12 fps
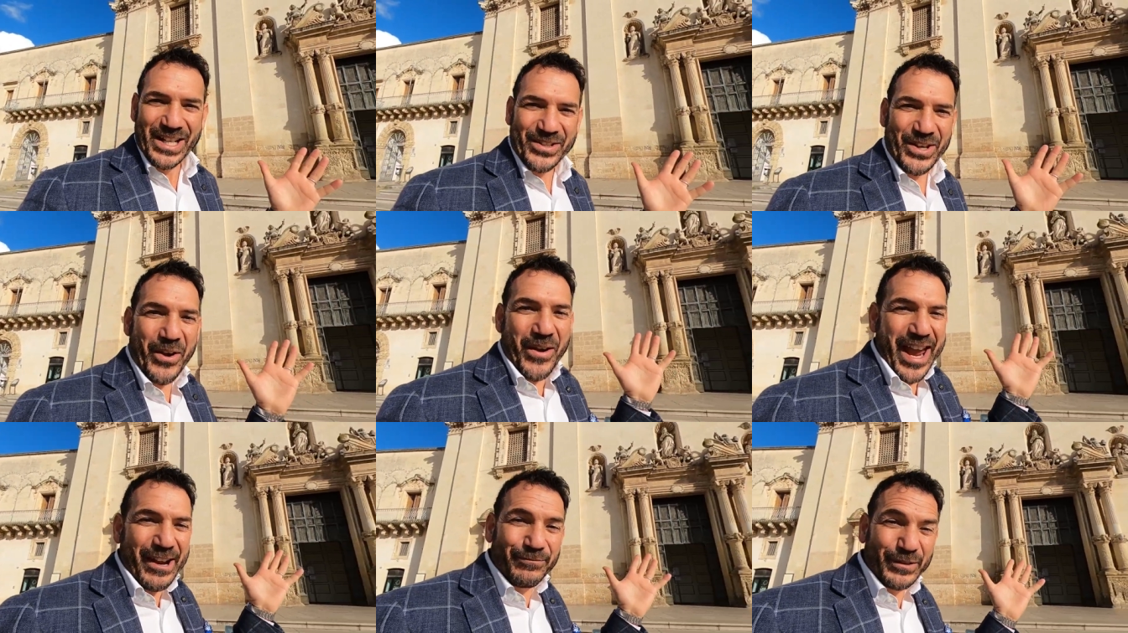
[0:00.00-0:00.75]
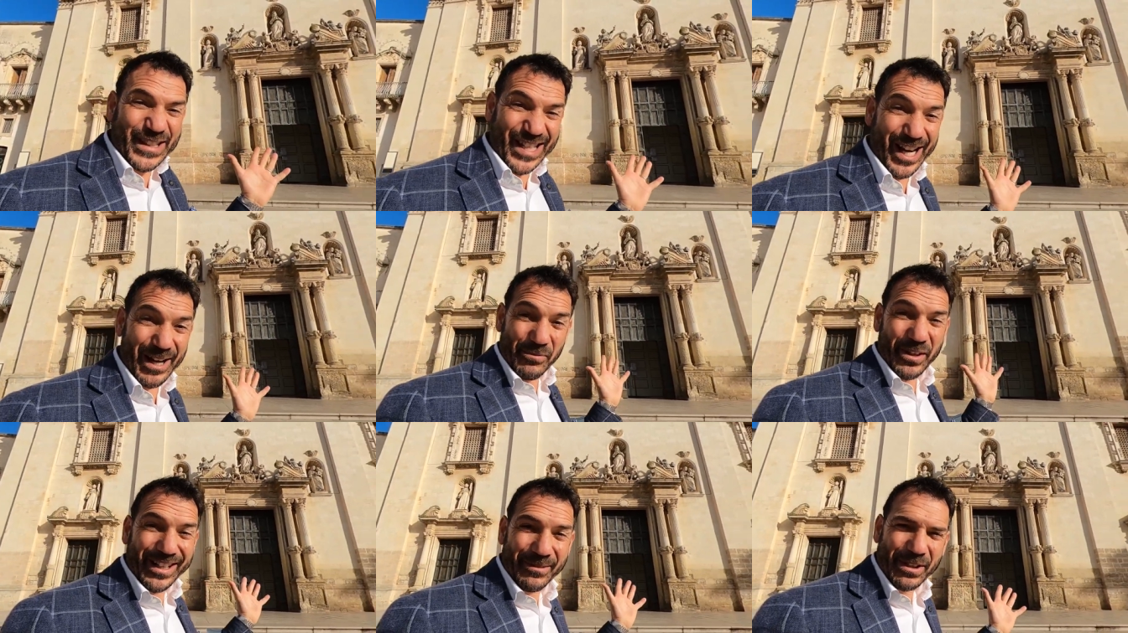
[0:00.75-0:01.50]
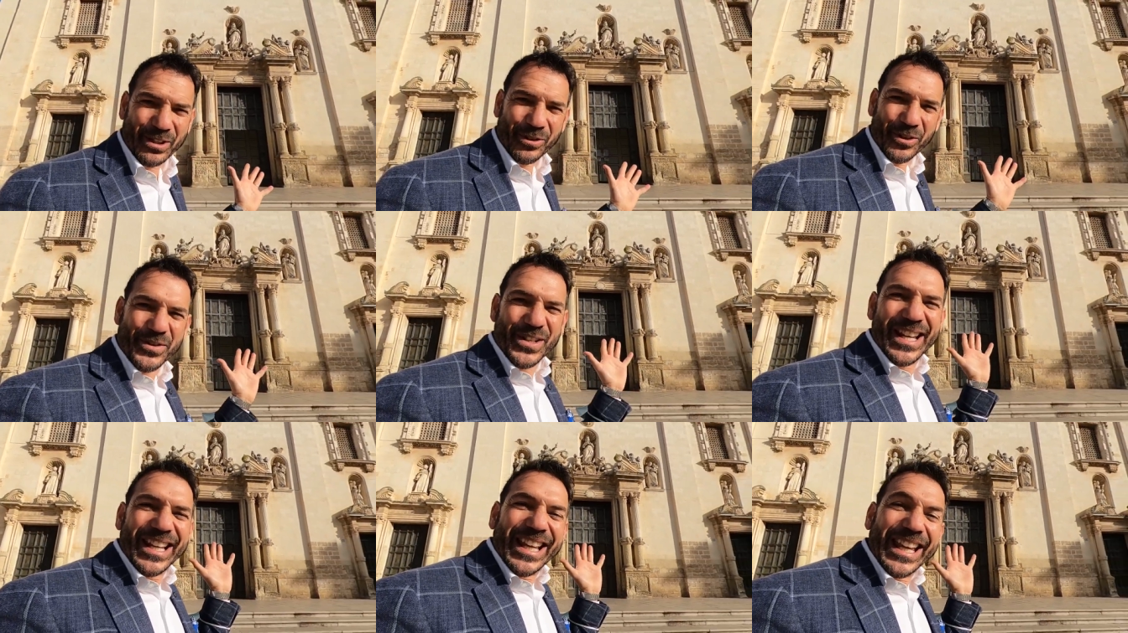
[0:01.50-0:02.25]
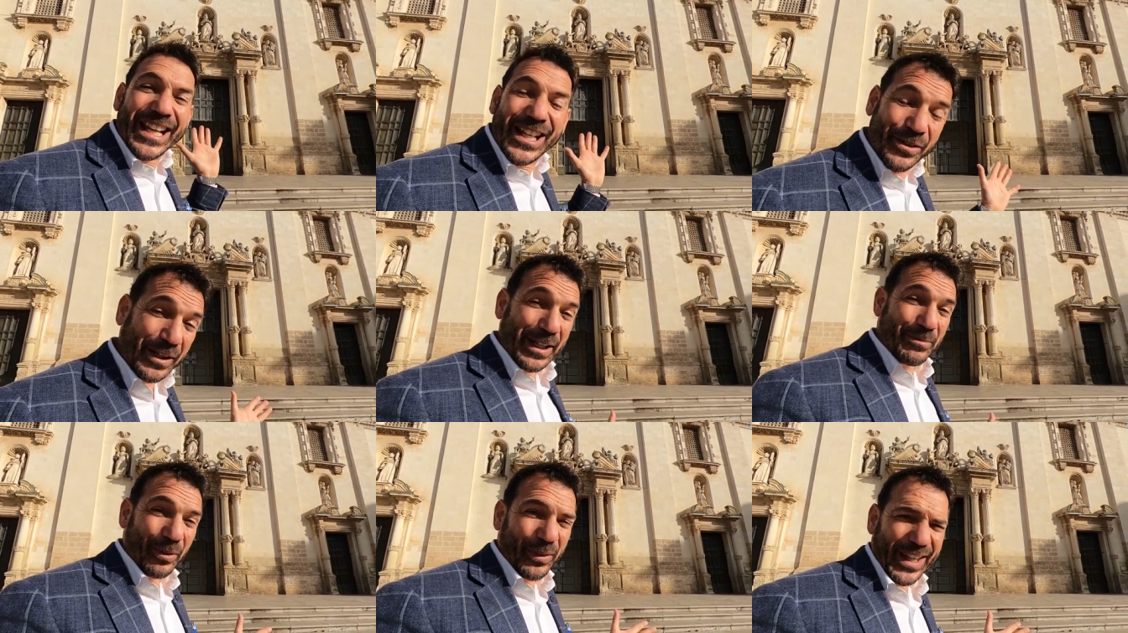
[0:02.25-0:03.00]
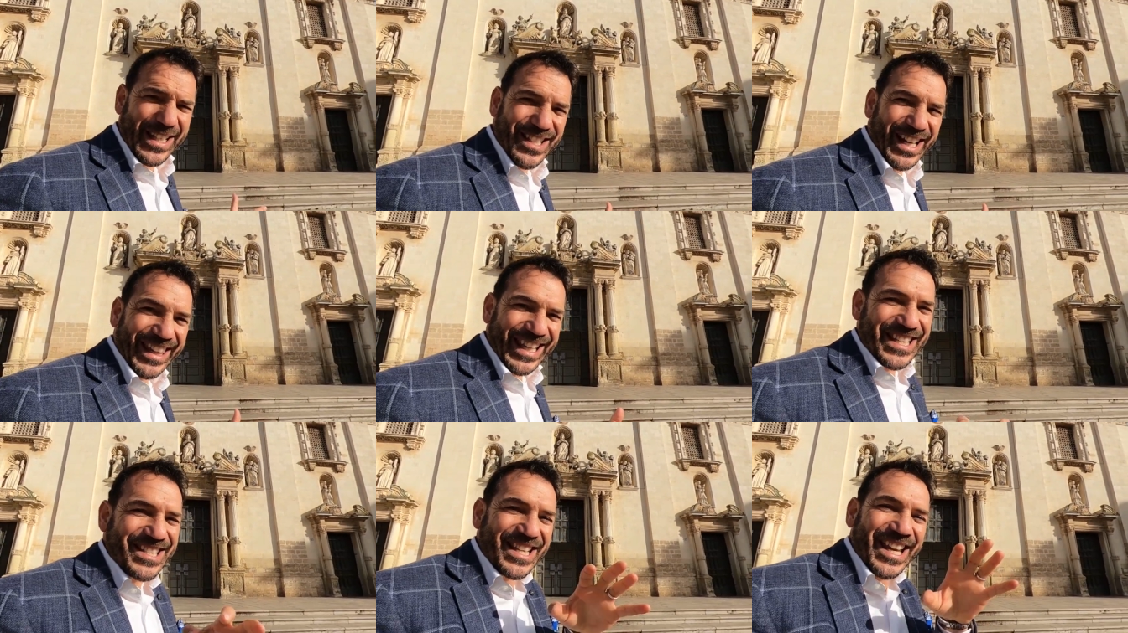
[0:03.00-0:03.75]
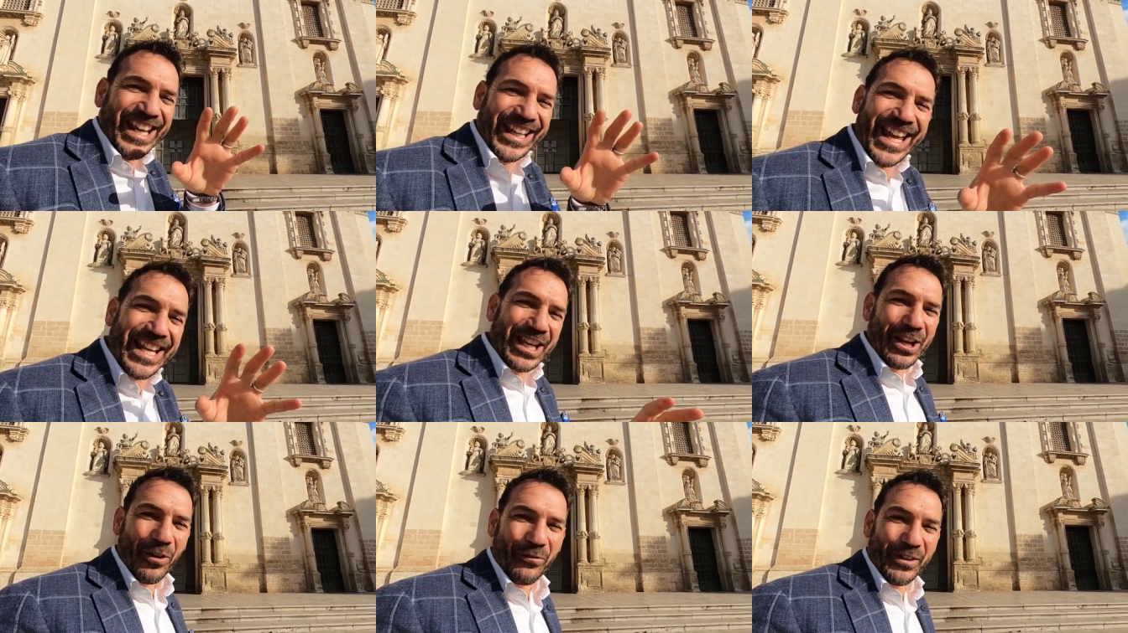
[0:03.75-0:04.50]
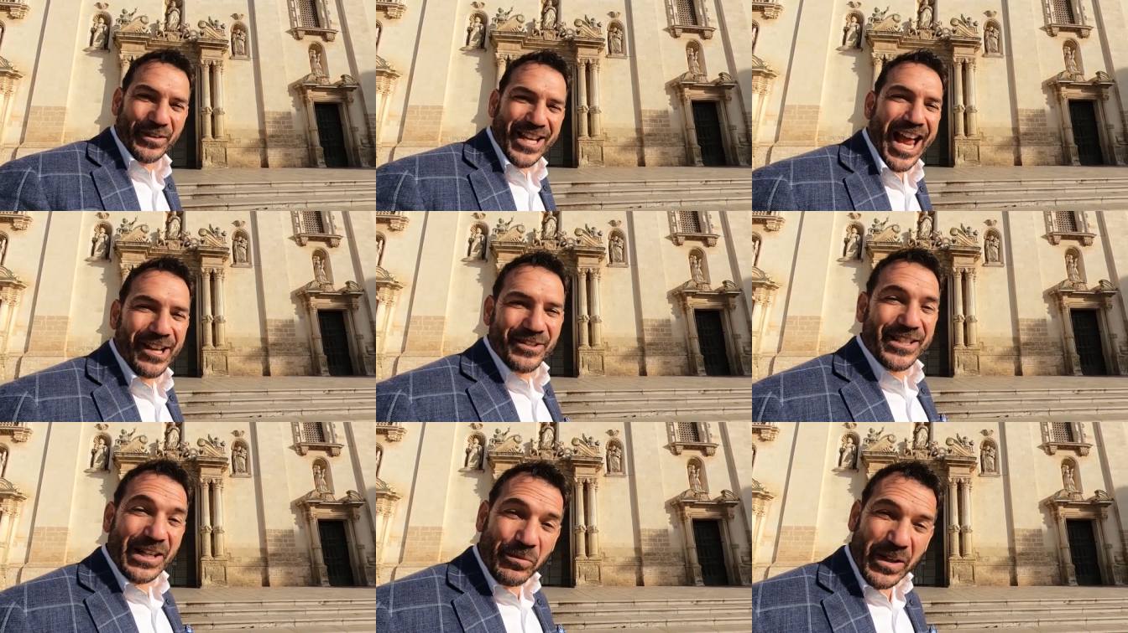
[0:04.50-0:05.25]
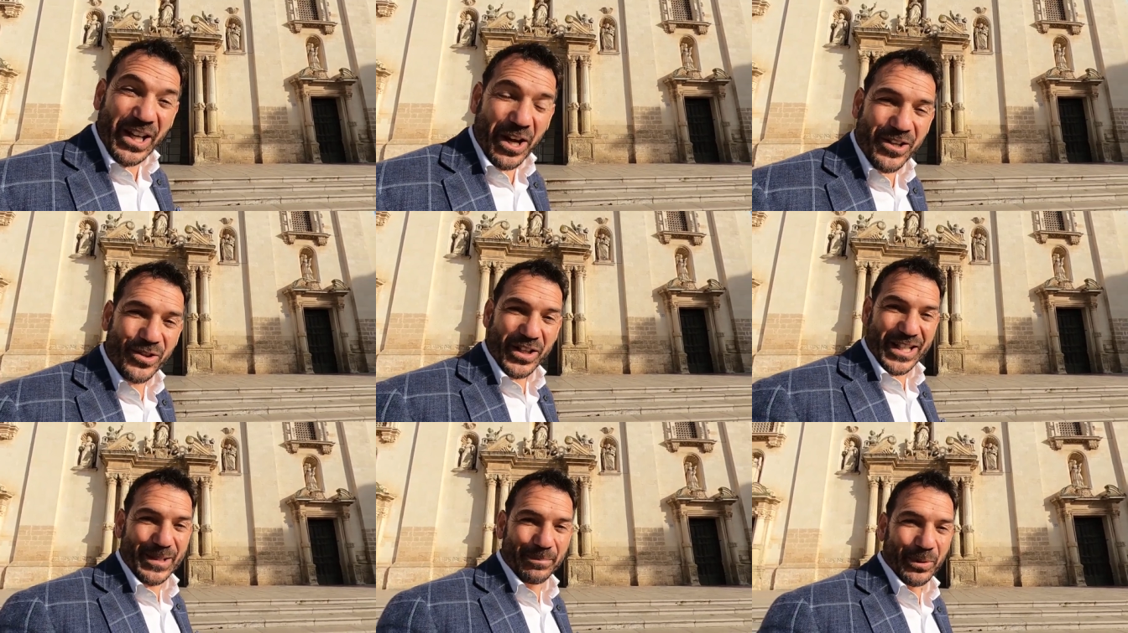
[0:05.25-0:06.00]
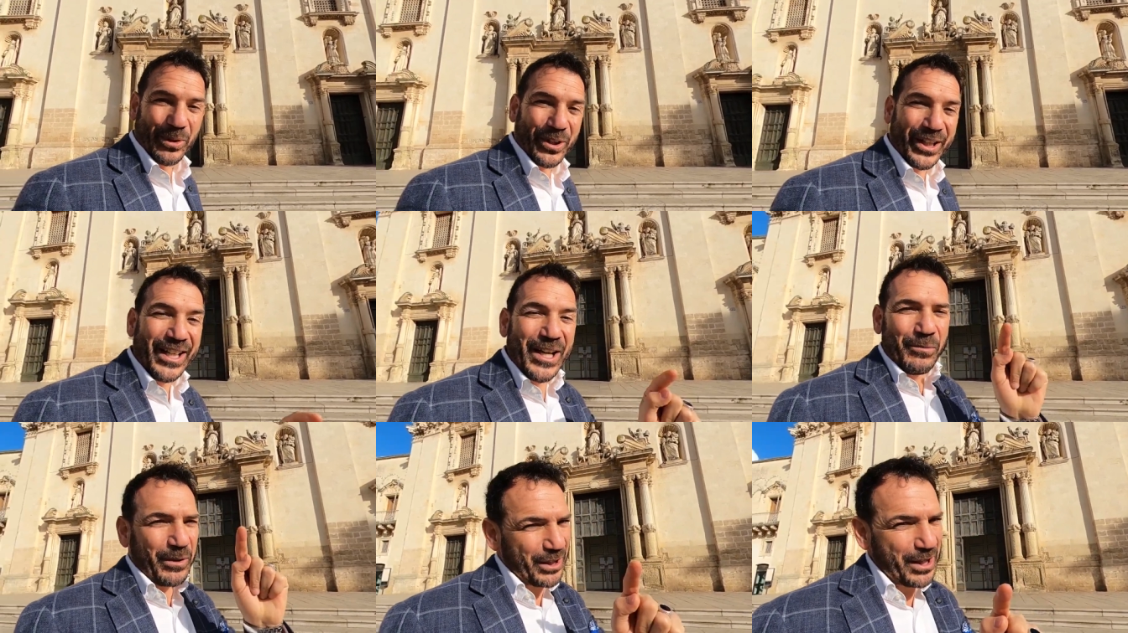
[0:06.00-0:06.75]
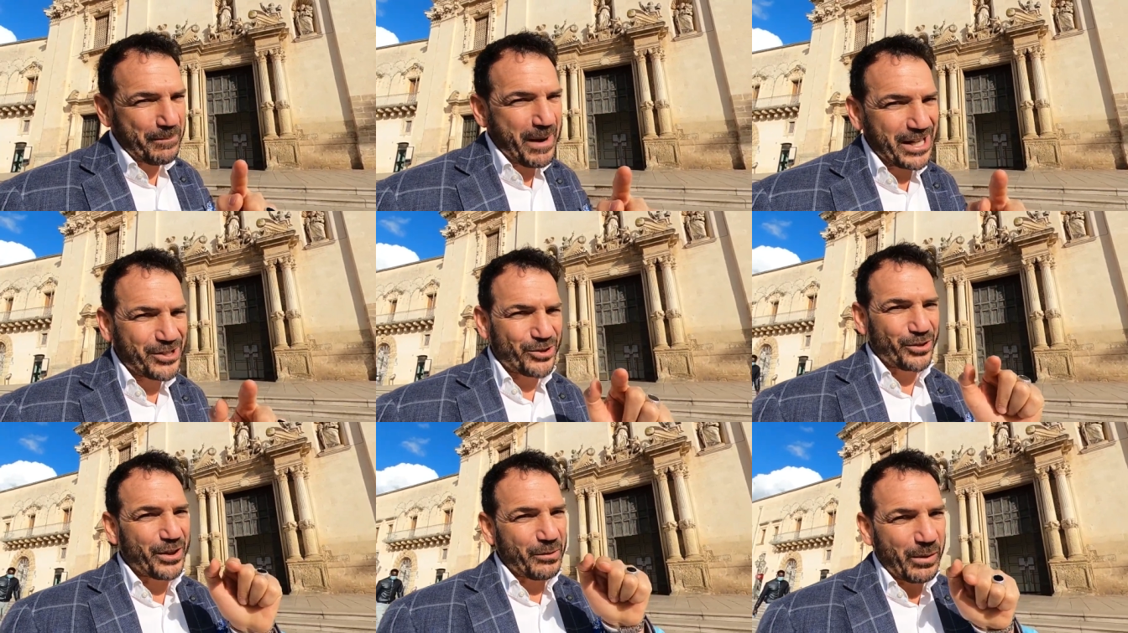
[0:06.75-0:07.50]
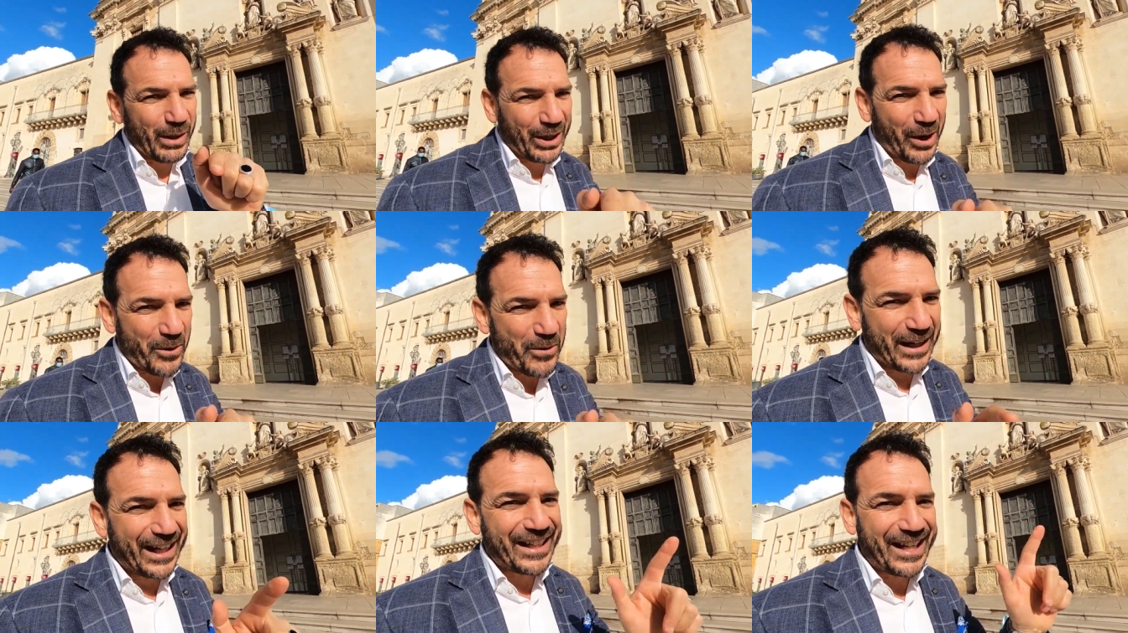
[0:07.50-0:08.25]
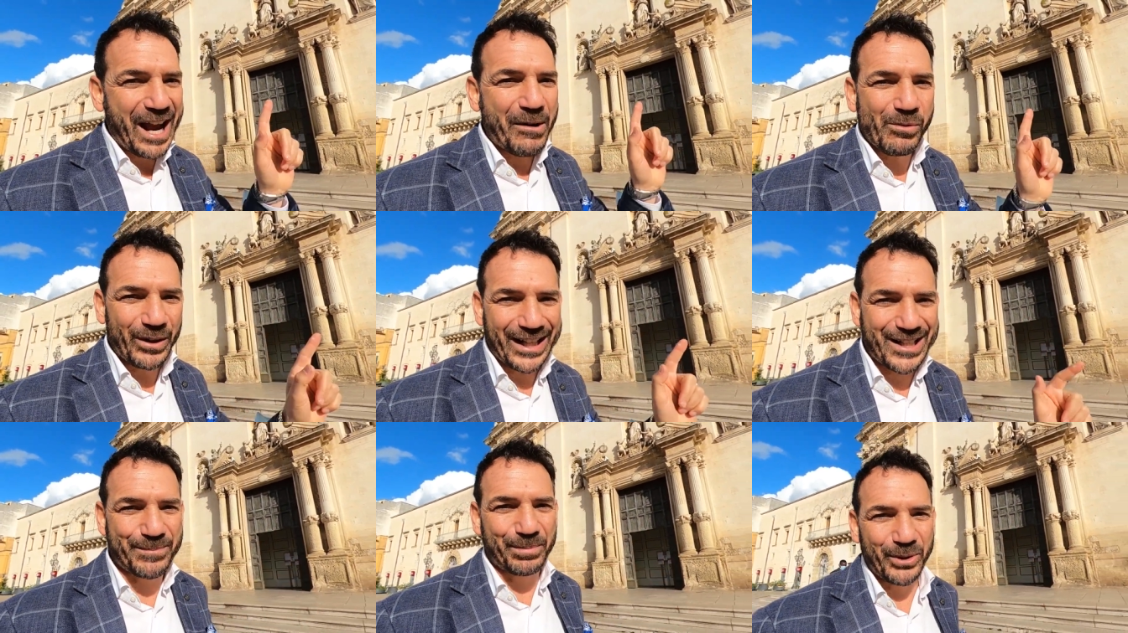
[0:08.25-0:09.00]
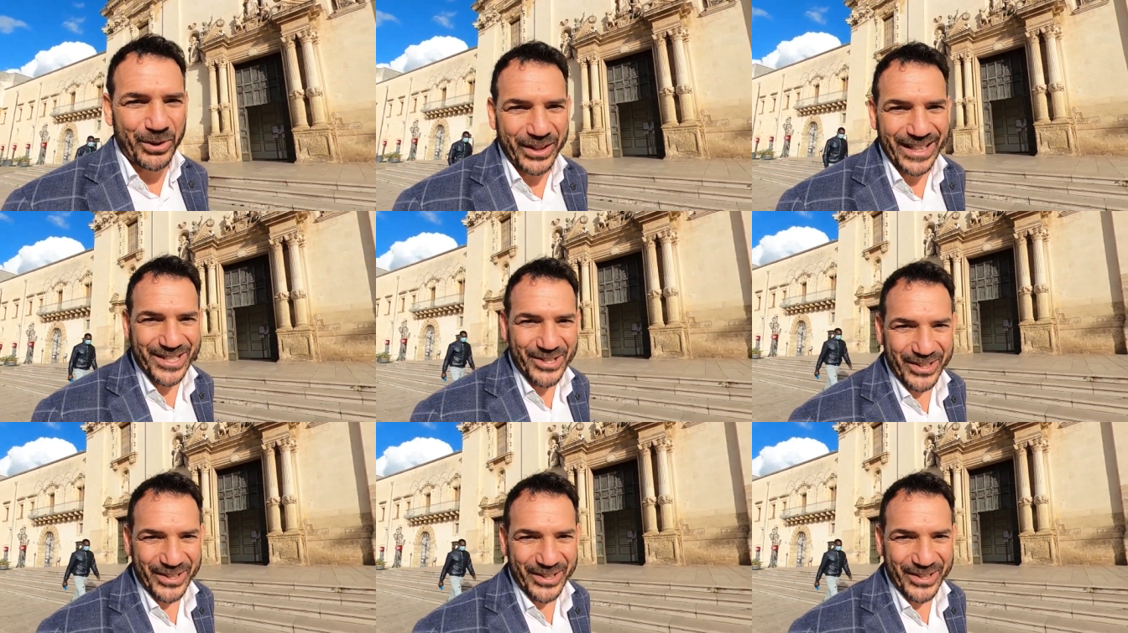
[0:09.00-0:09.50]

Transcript: So every time we come across incredible things like this in any of the towns that we're going to explore, we're going to make sure that we go in and we'll explore it